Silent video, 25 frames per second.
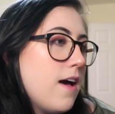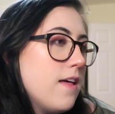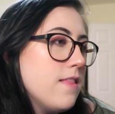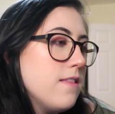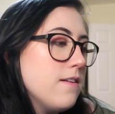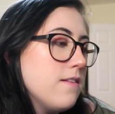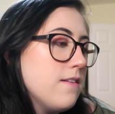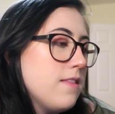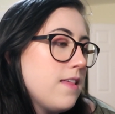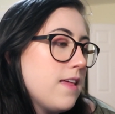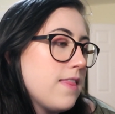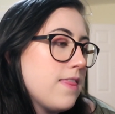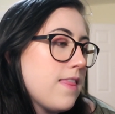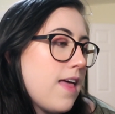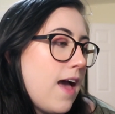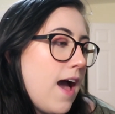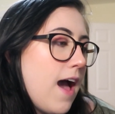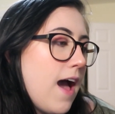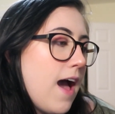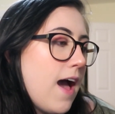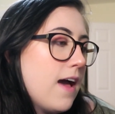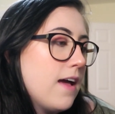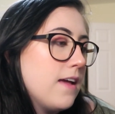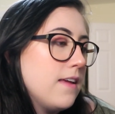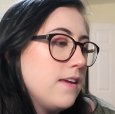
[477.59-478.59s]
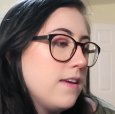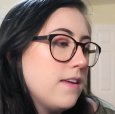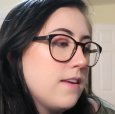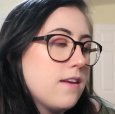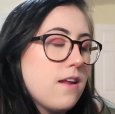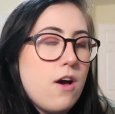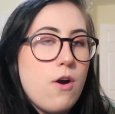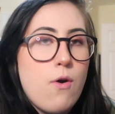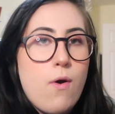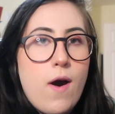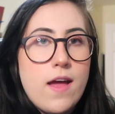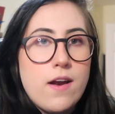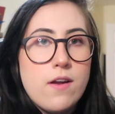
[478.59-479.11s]
other than that, you
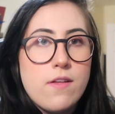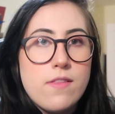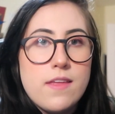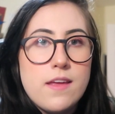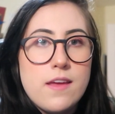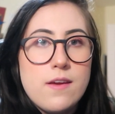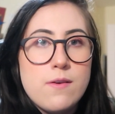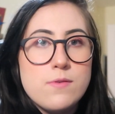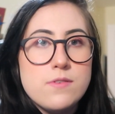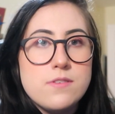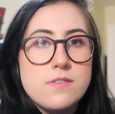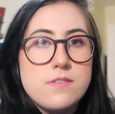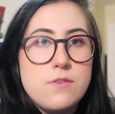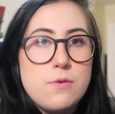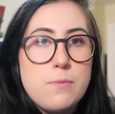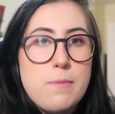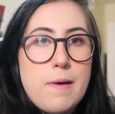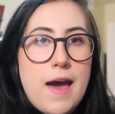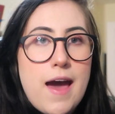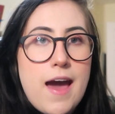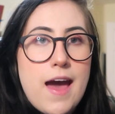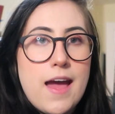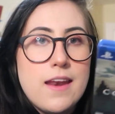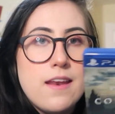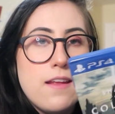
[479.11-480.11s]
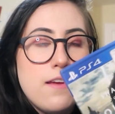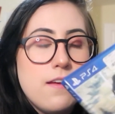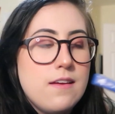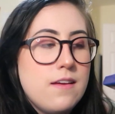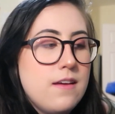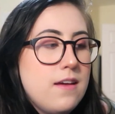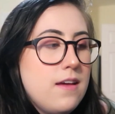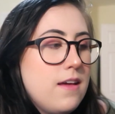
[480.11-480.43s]
know, I don't think it was too bad.